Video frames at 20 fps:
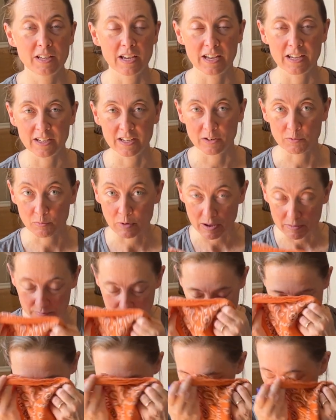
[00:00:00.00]
I can wipe
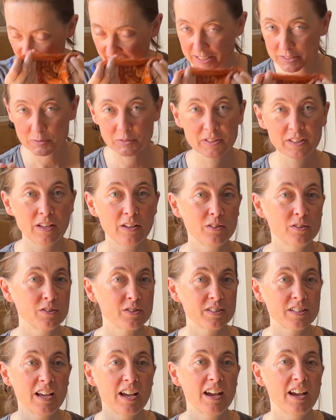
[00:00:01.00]
my face with the other
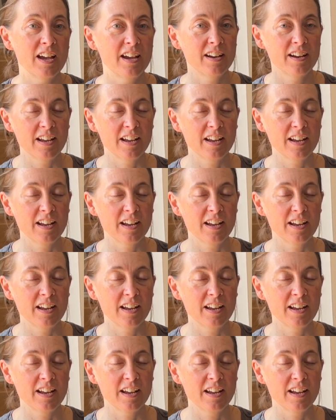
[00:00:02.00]
side,